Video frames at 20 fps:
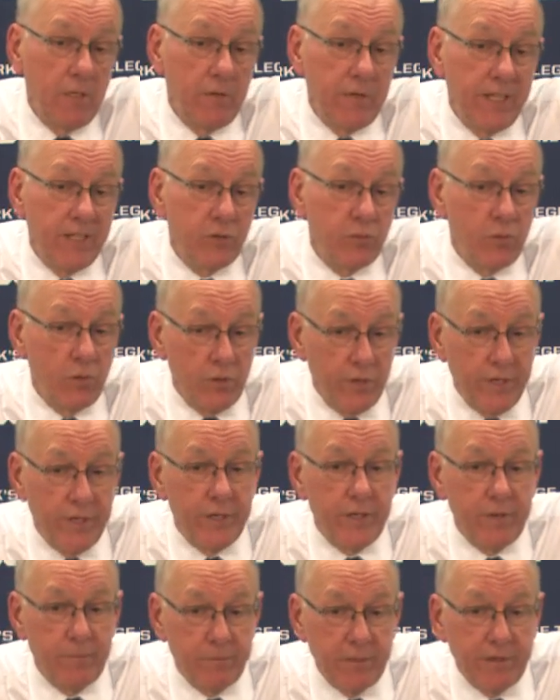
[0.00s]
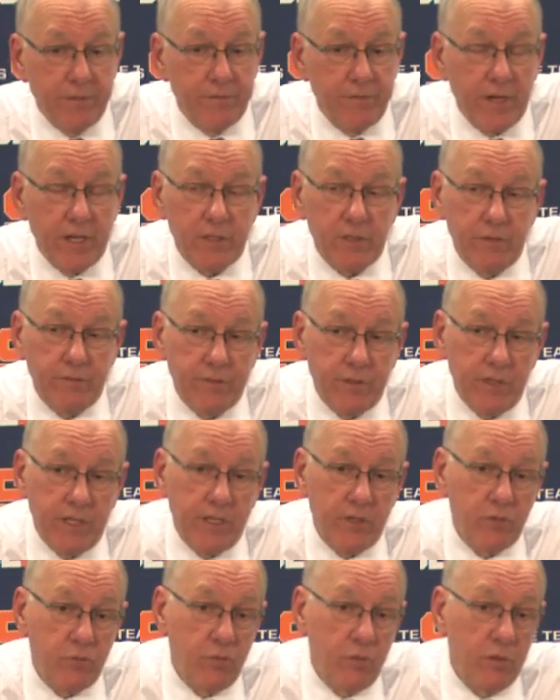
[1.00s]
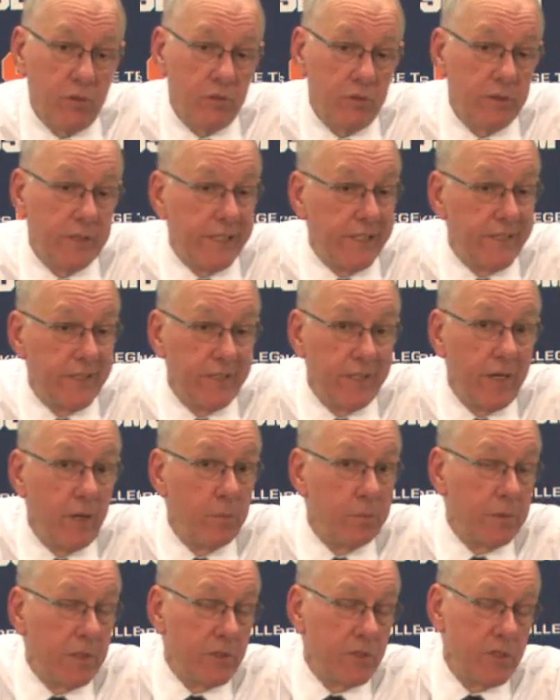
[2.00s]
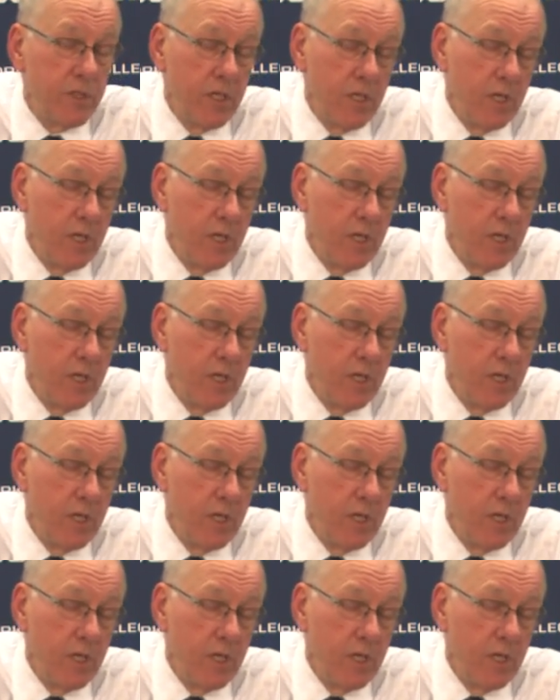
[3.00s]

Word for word: that's where he can be effective, and that's where he can help us.